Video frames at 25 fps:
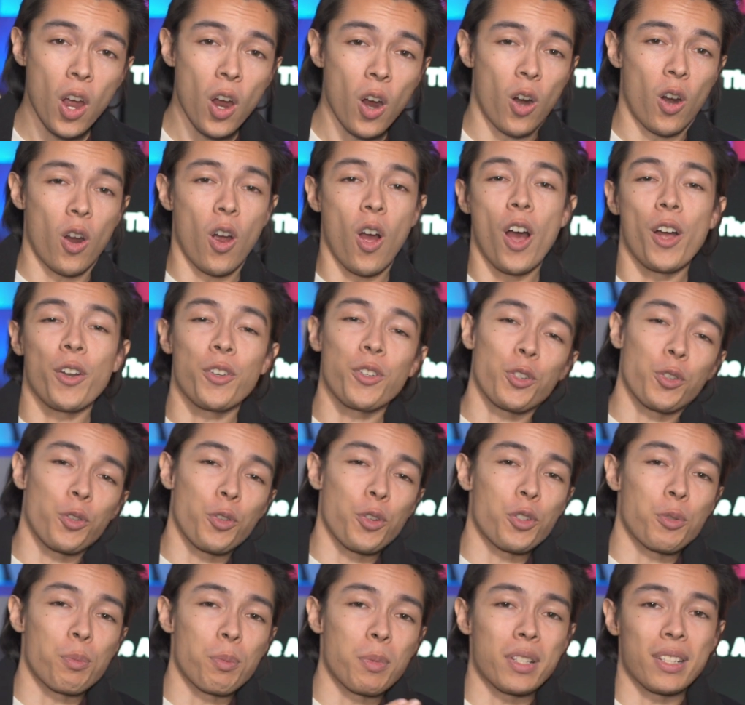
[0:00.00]
are on your
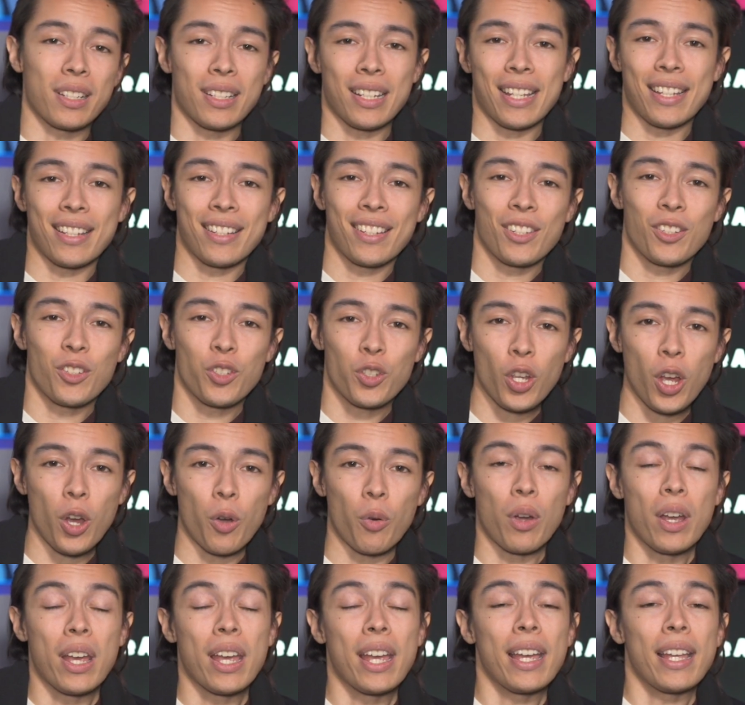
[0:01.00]
Christmas list.
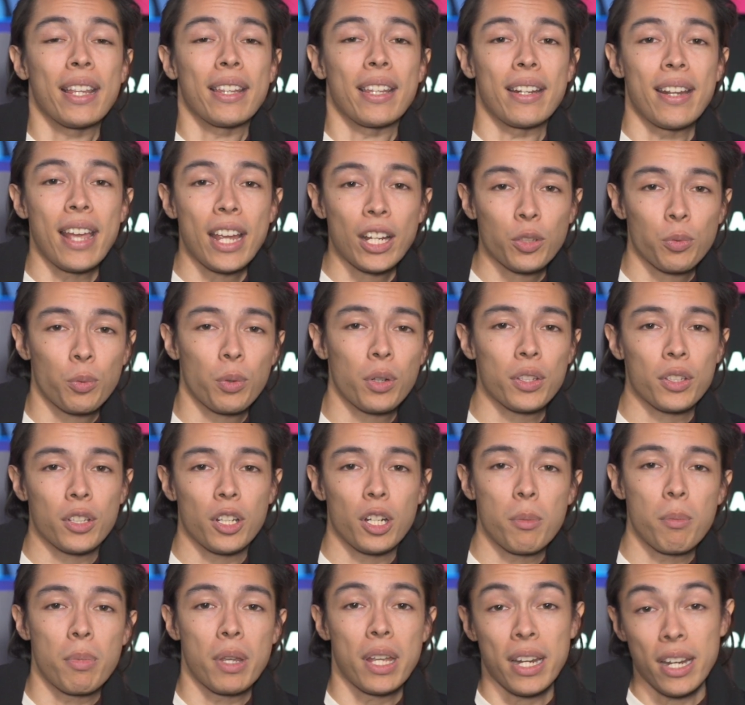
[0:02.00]
So the next one is
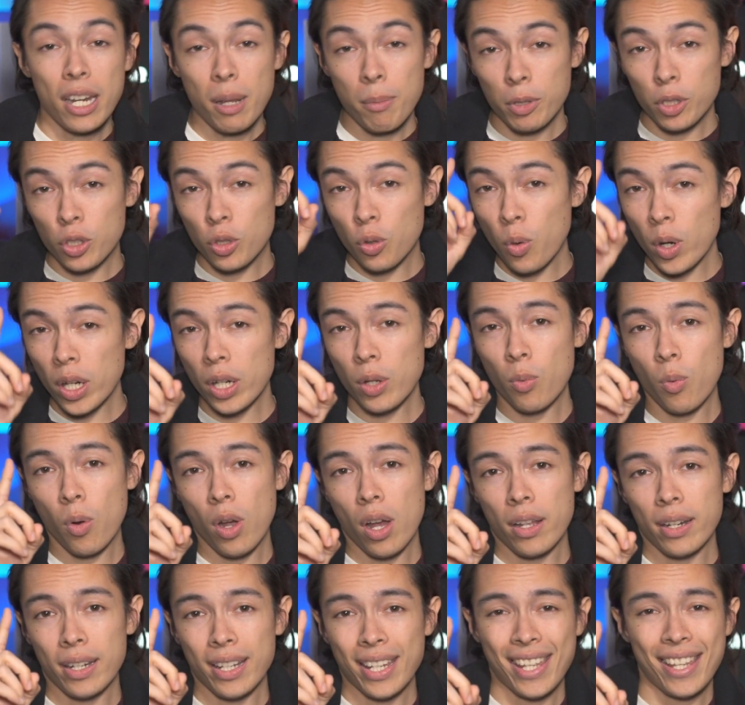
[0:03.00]
going to be number
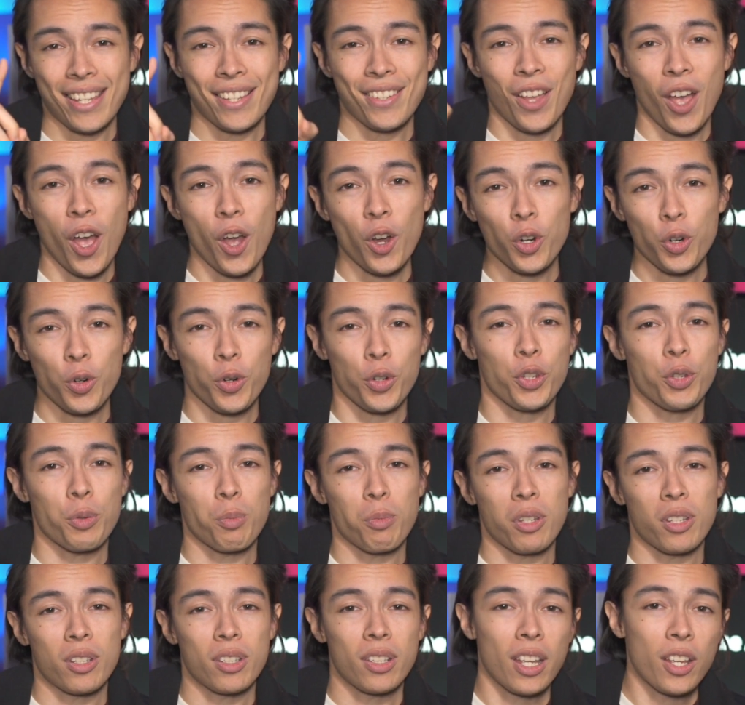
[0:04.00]
21 is A
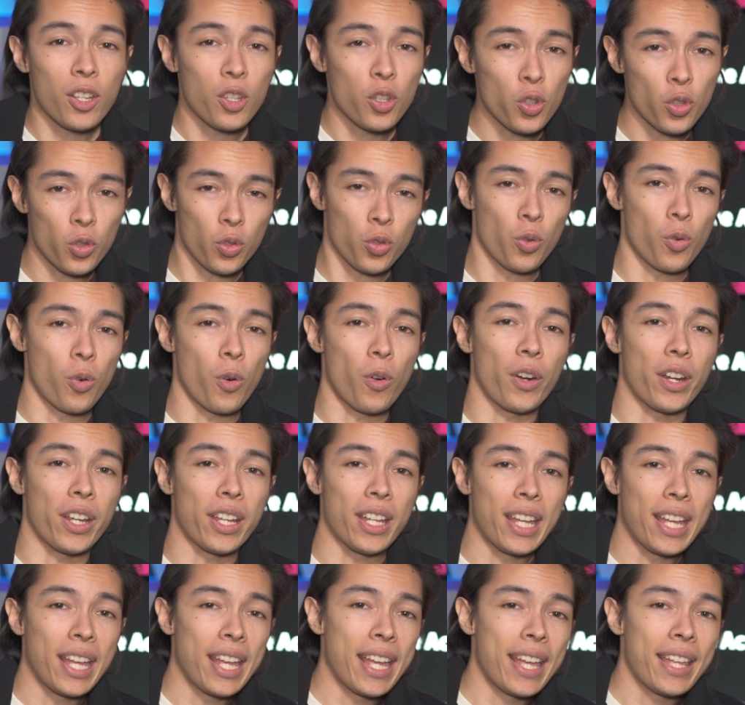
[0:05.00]
Christmas
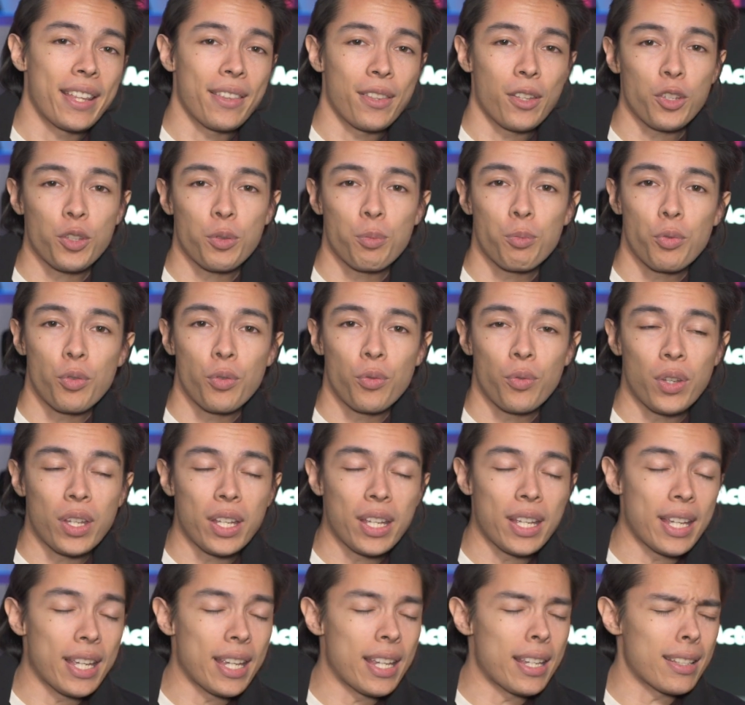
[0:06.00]
Story. This
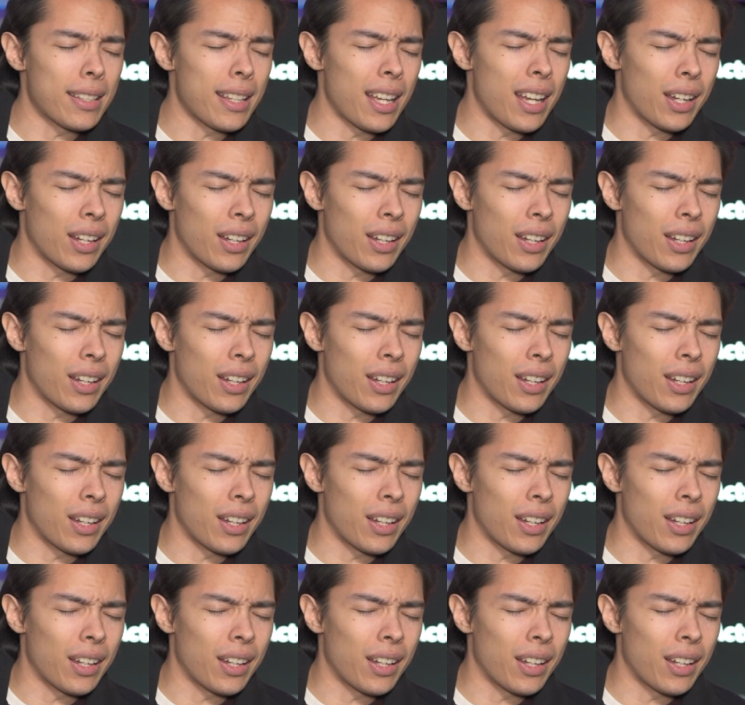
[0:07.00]
movie is a